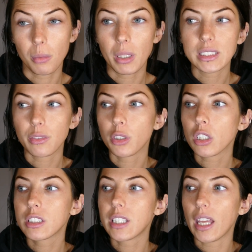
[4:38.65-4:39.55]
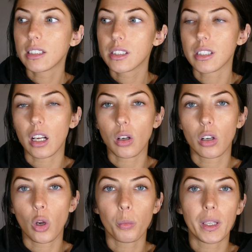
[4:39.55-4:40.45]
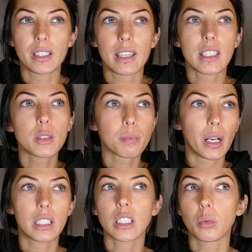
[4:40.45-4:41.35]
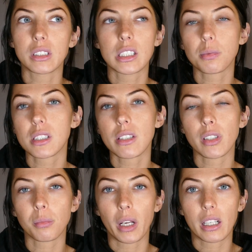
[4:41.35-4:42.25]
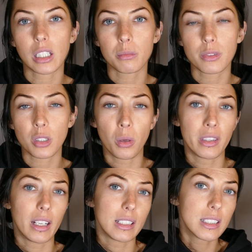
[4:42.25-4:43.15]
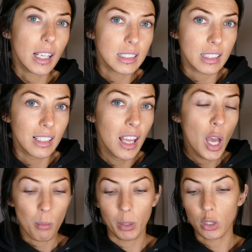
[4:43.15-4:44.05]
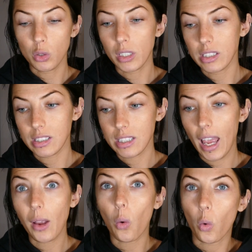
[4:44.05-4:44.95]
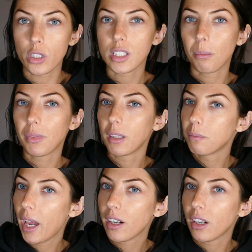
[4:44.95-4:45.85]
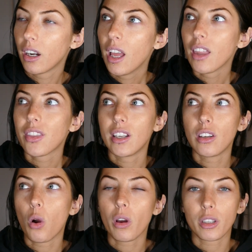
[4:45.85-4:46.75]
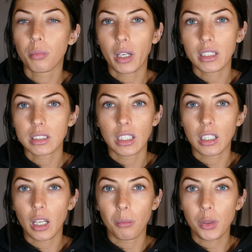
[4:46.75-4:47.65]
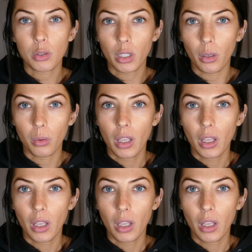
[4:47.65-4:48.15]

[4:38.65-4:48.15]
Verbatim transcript: Because if you're dead stuck on hoping that this brand deal with this specific brand comes through and then it doesn't, but you didn't say or something better, then no other brand is going to come through.